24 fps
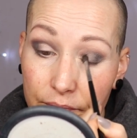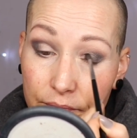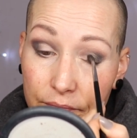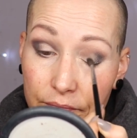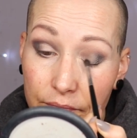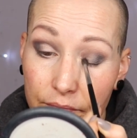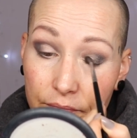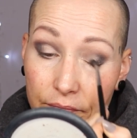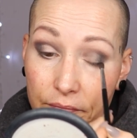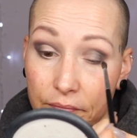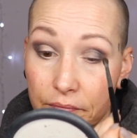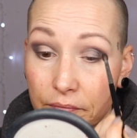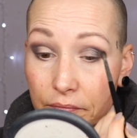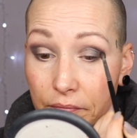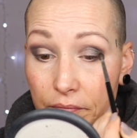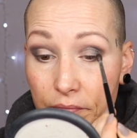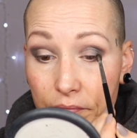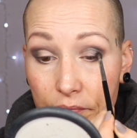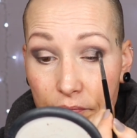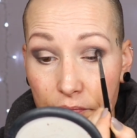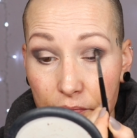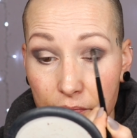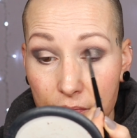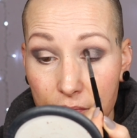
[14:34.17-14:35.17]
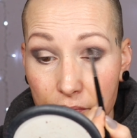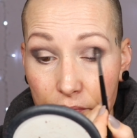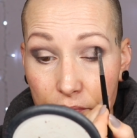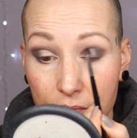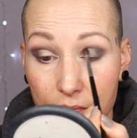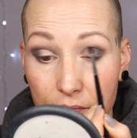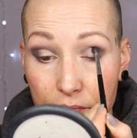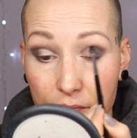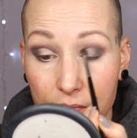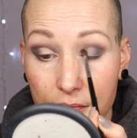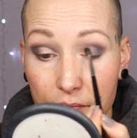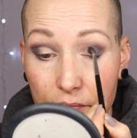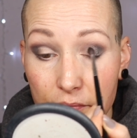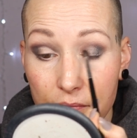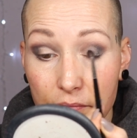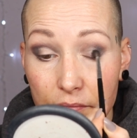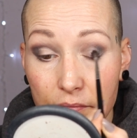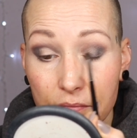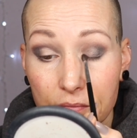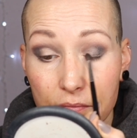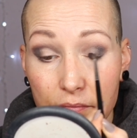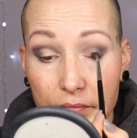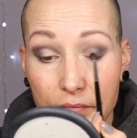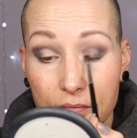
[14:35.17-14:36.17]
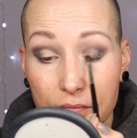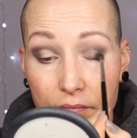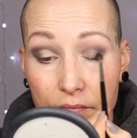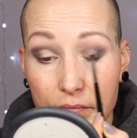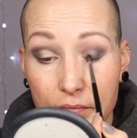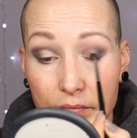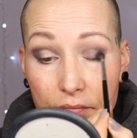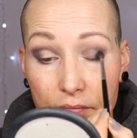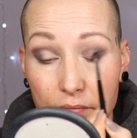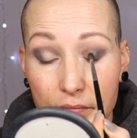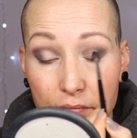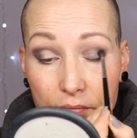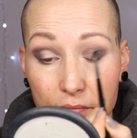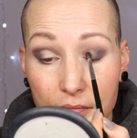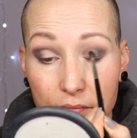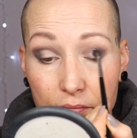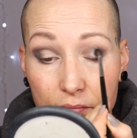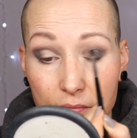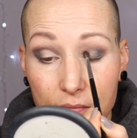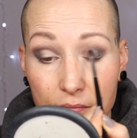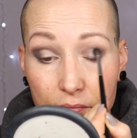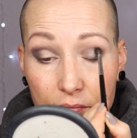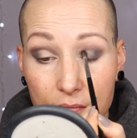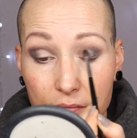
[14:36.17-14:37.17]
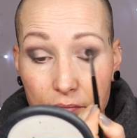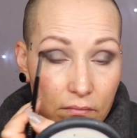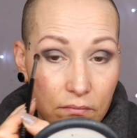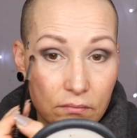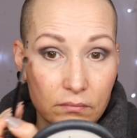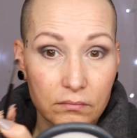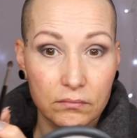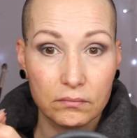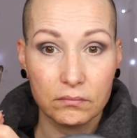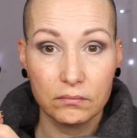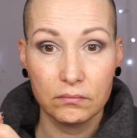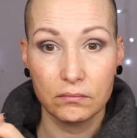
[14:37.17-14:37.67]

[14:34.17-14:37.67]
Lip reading: Nobody speaks.